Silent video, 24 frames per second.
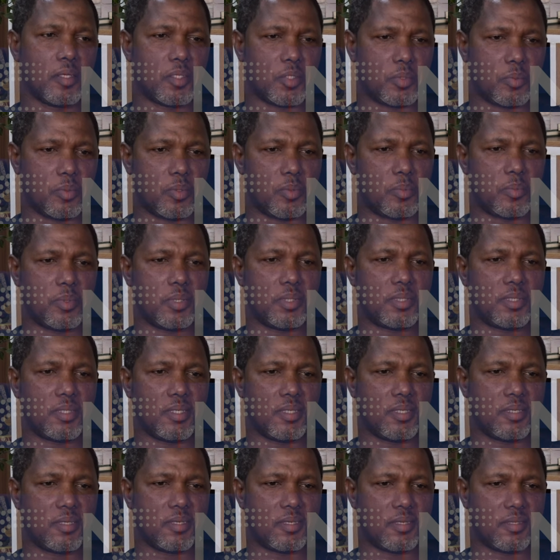It's my
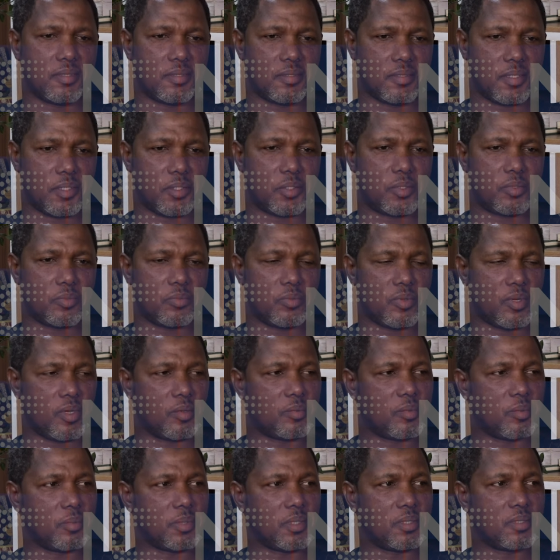pleasure, and thank you for
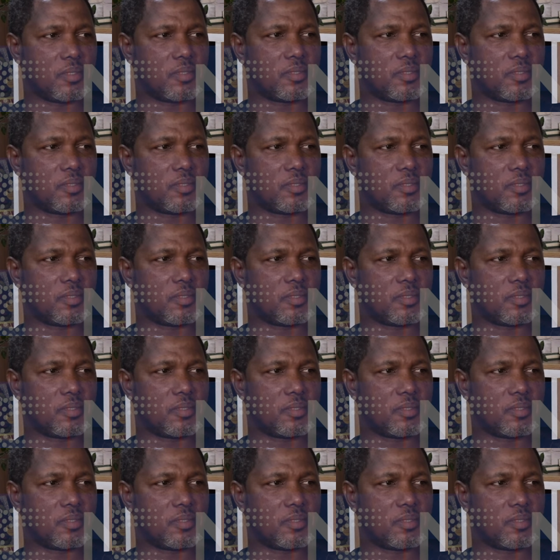having me.